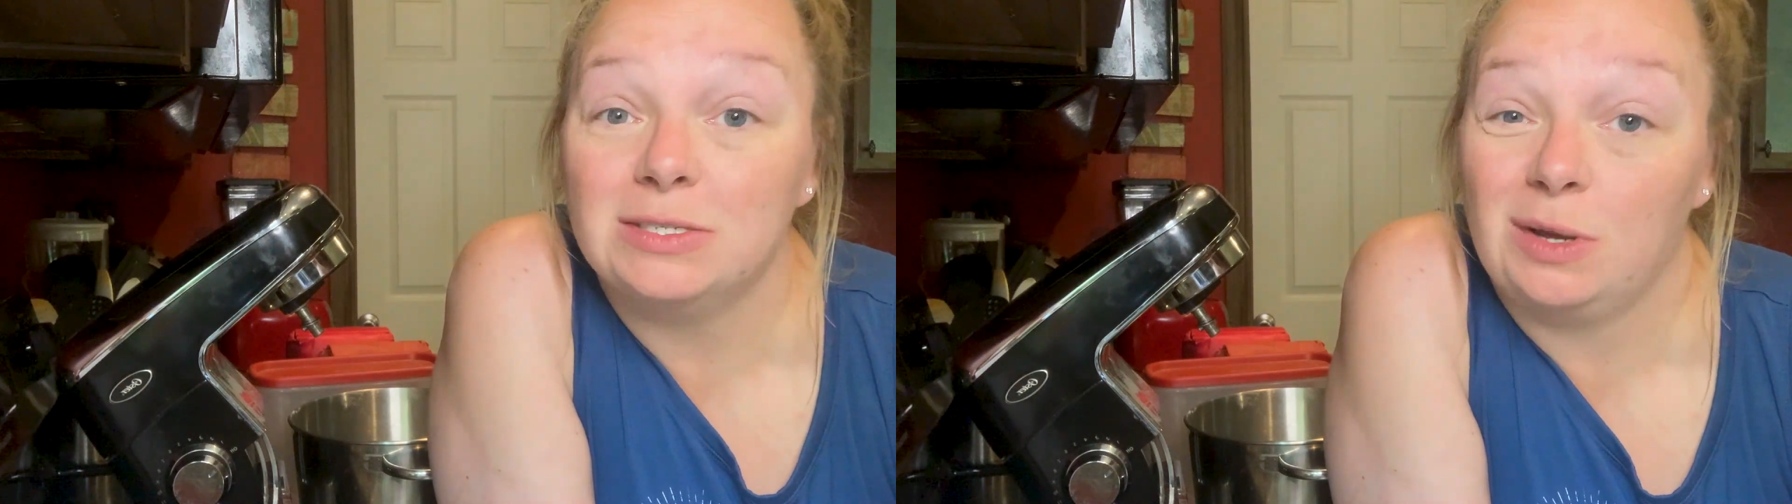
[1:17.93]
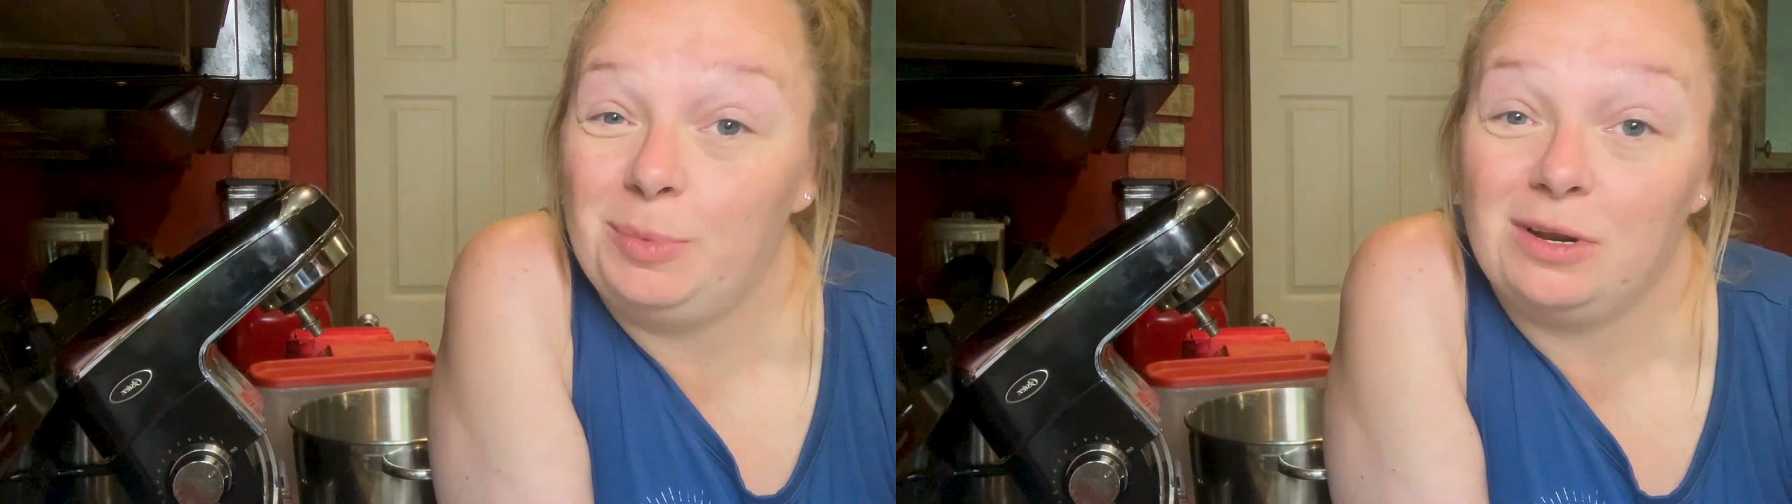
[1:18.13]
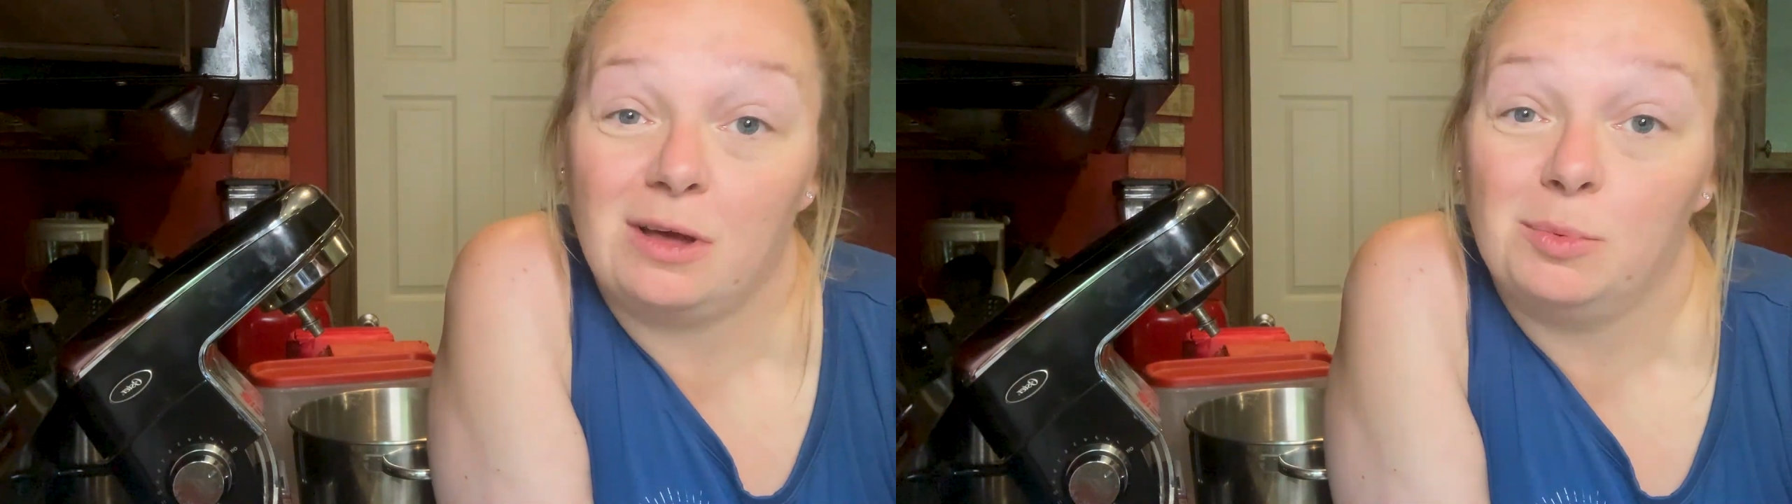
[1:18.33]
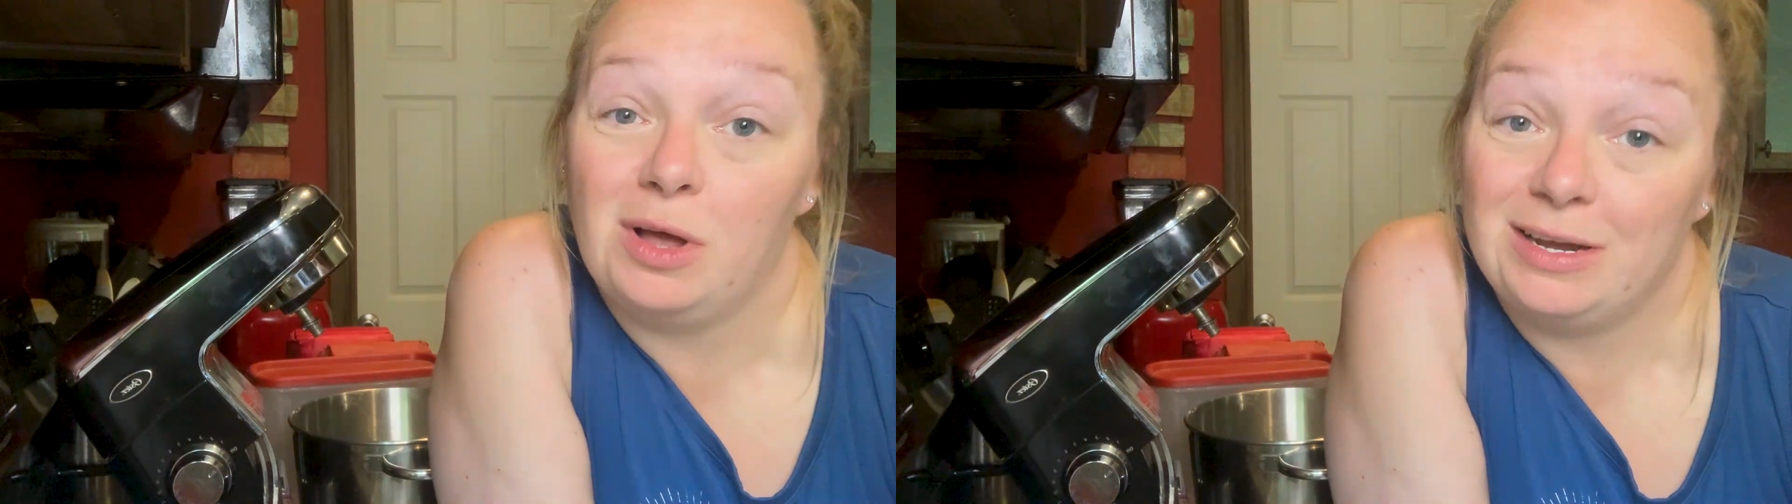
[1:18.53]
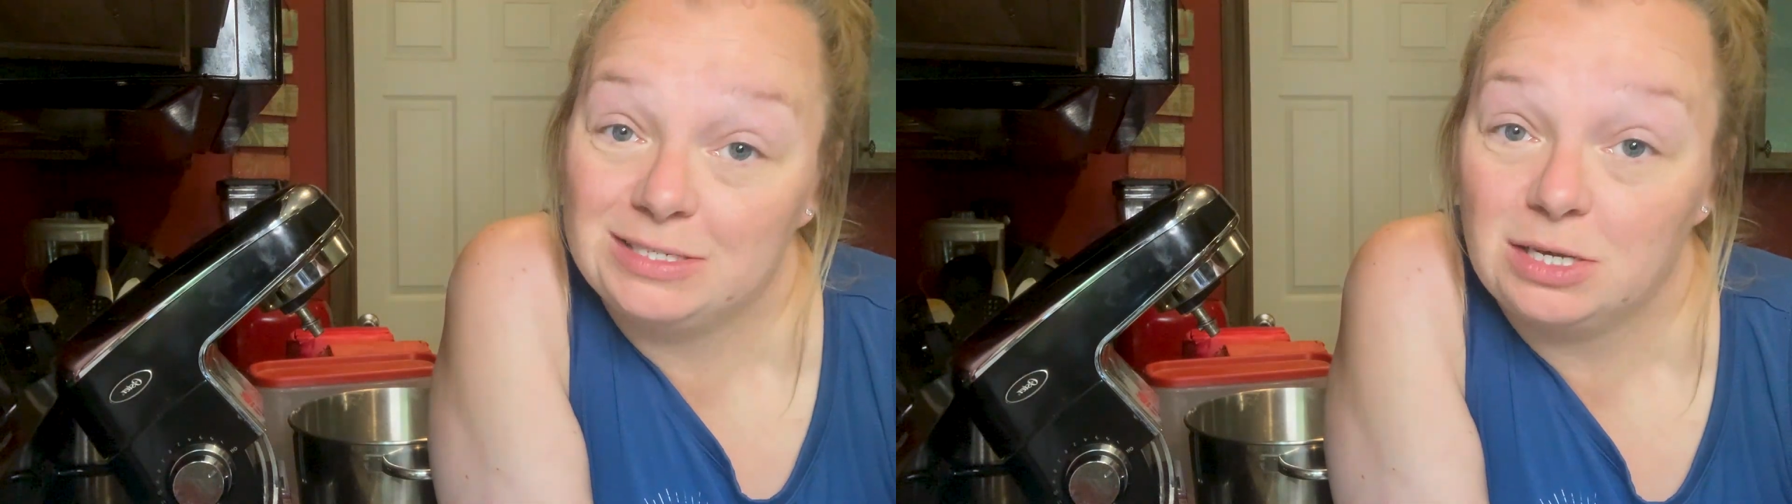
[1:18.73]
so I put a
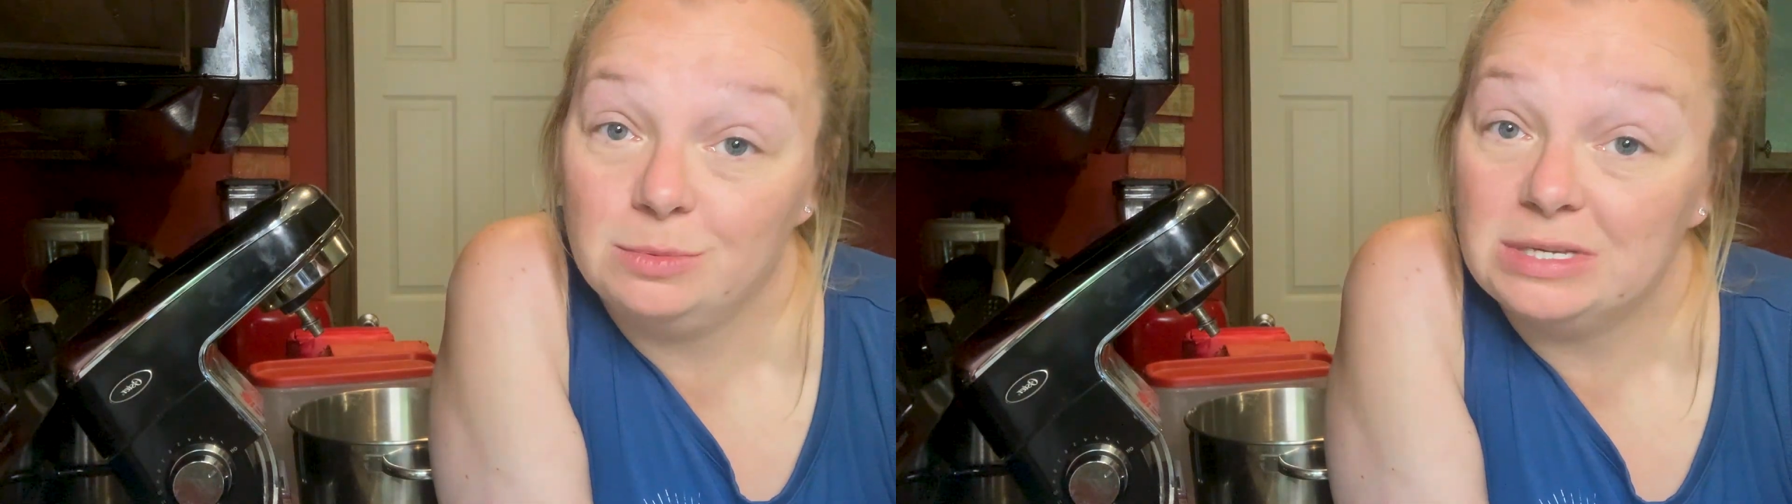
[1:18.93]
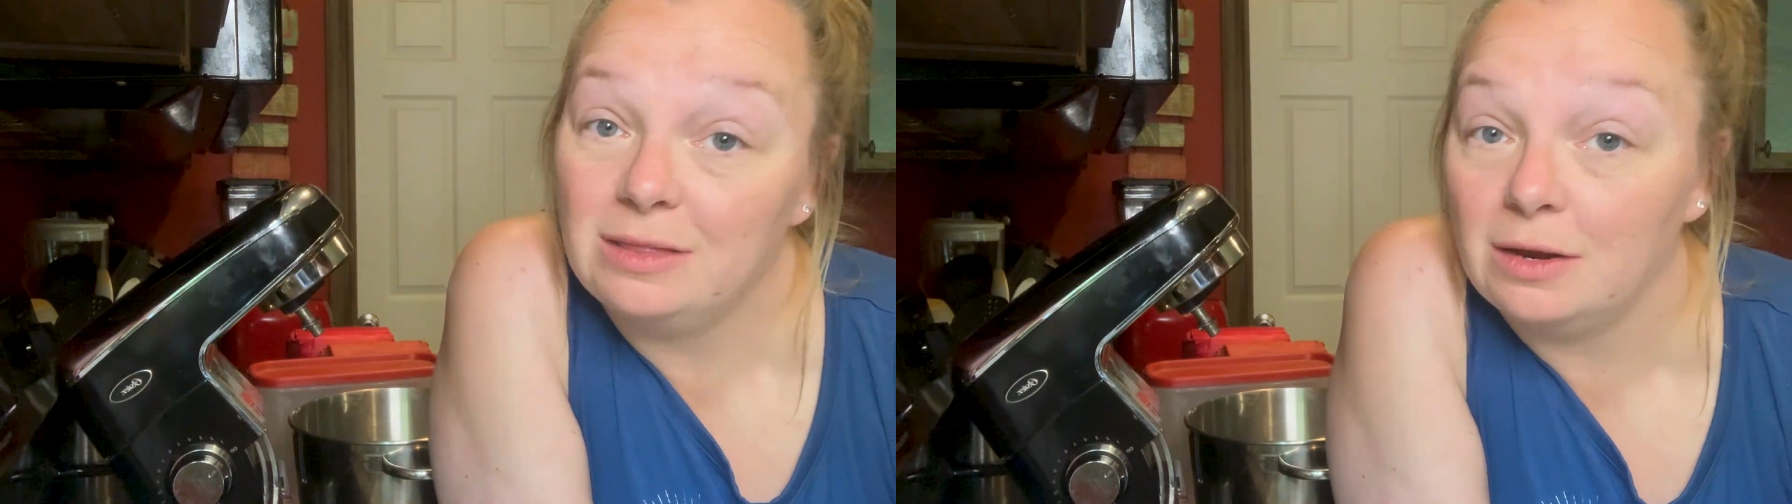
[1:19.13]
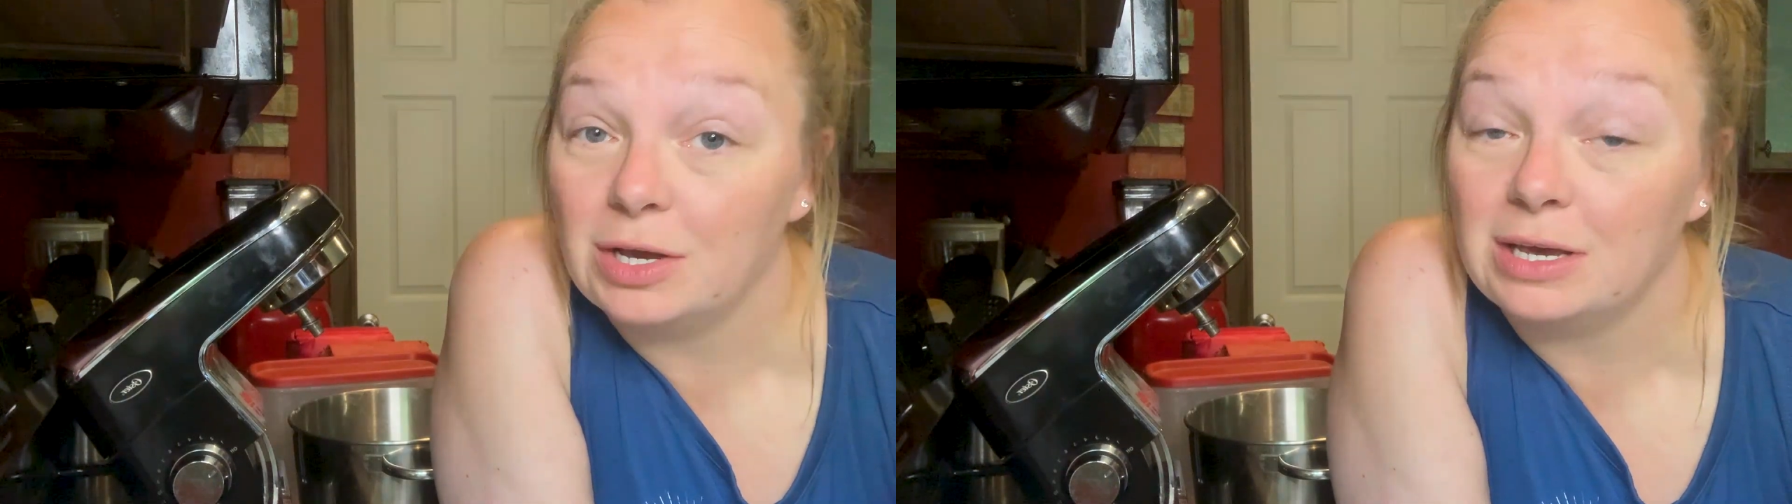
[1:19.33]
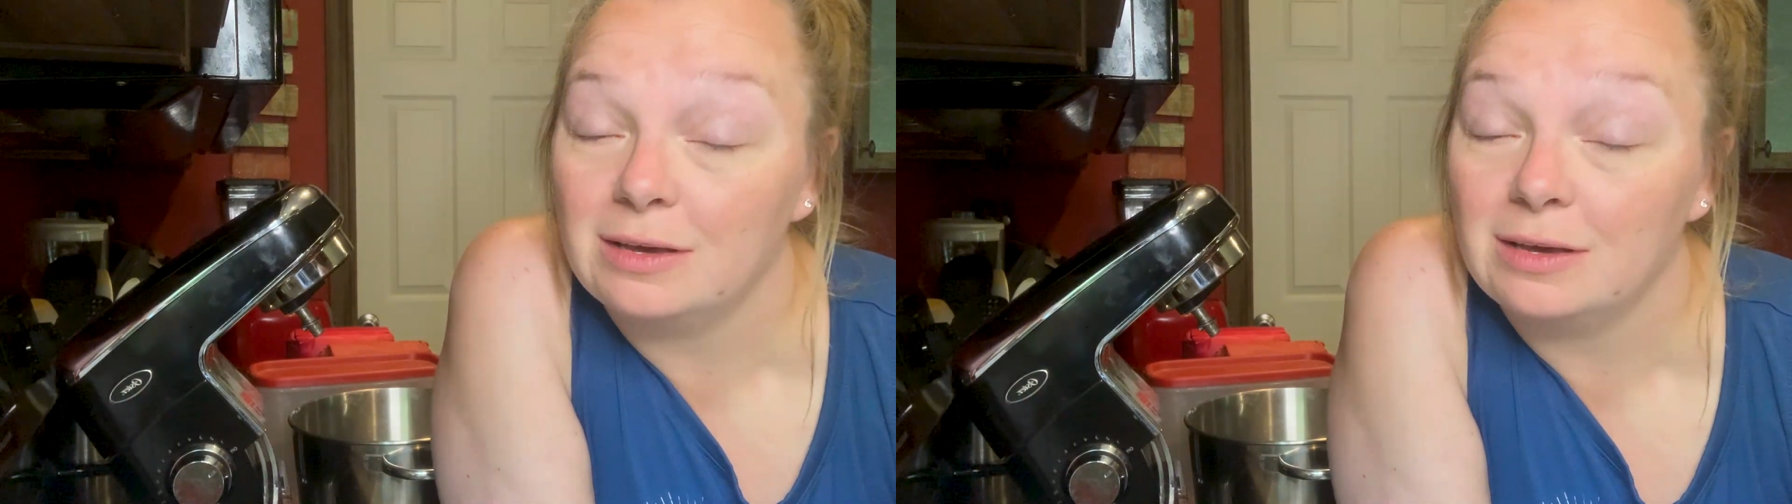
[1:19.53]
couple ice cubes in there